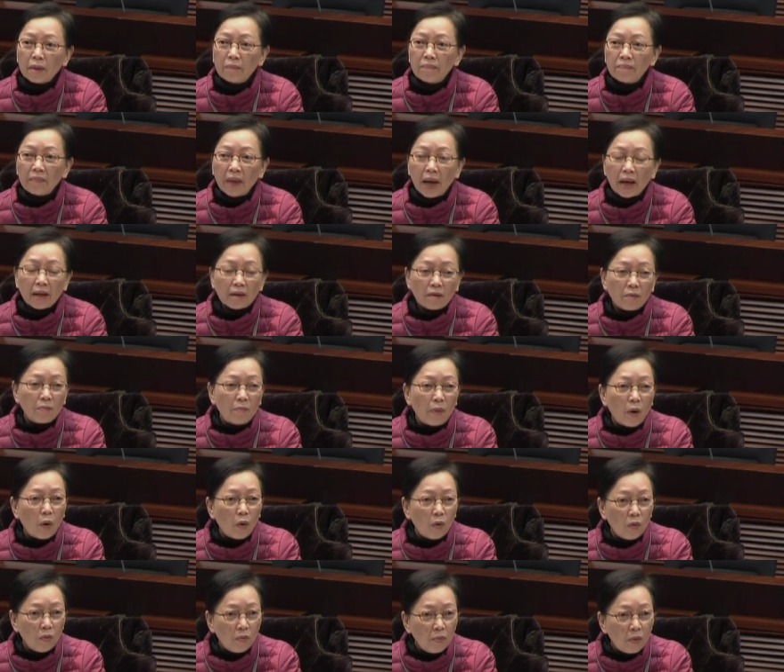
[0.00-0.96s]
But
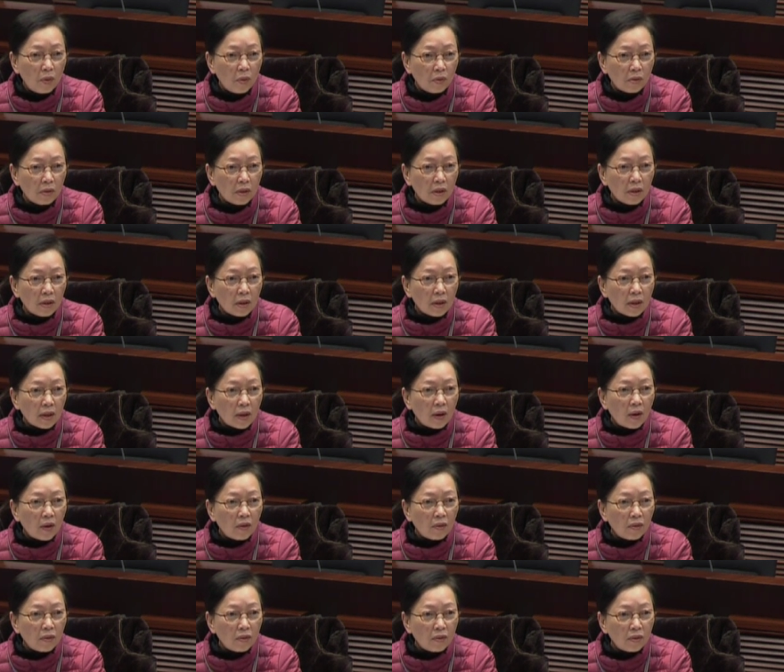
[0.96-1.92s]
now, with
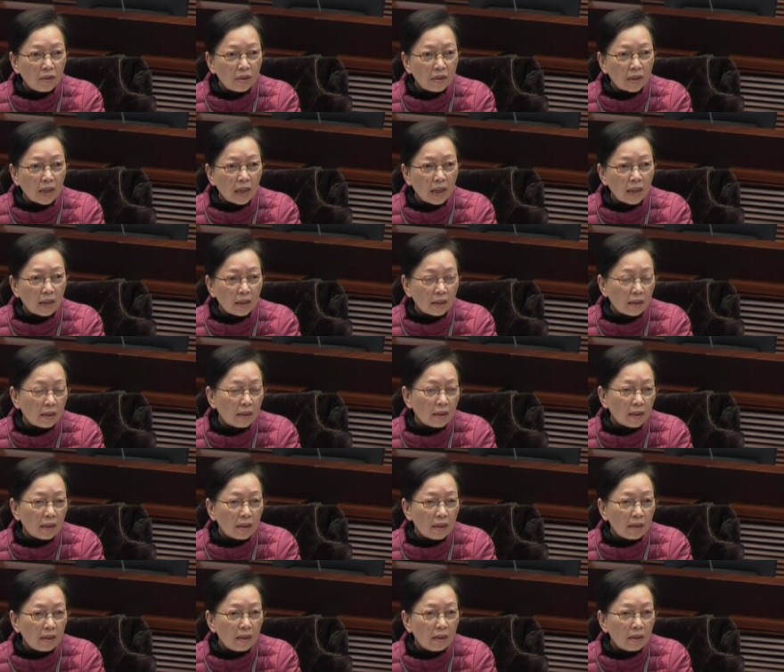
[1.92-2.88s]
a volatile
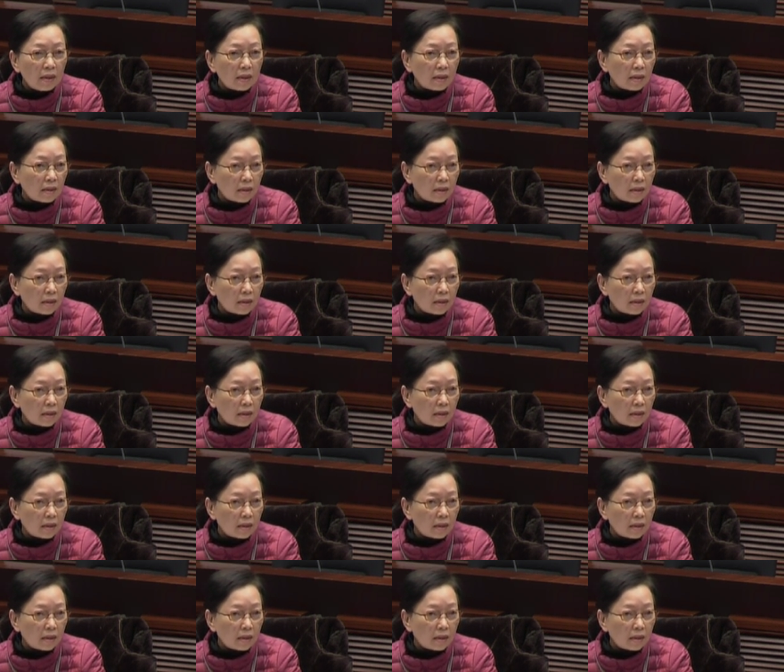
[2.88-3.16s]
market